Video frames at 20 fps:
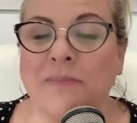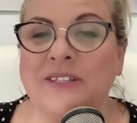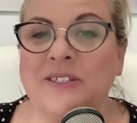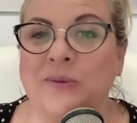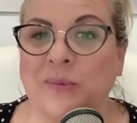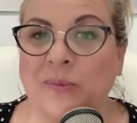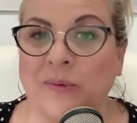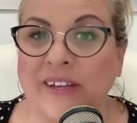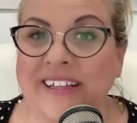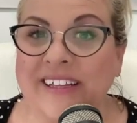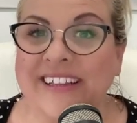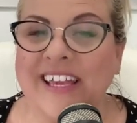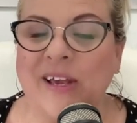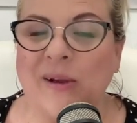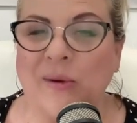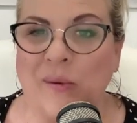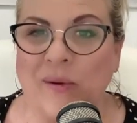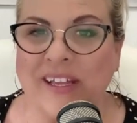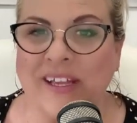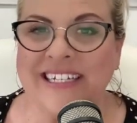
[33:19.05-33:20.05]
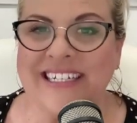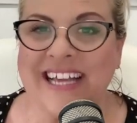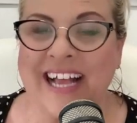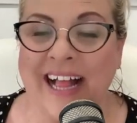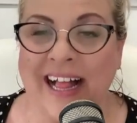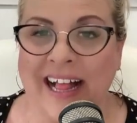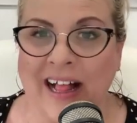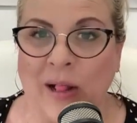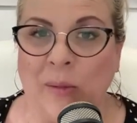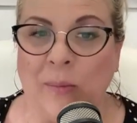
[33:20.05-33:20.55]
is really going to
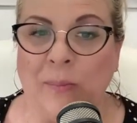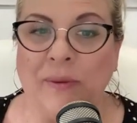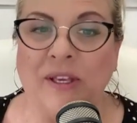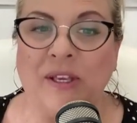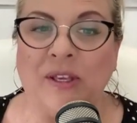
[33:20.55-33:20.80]
help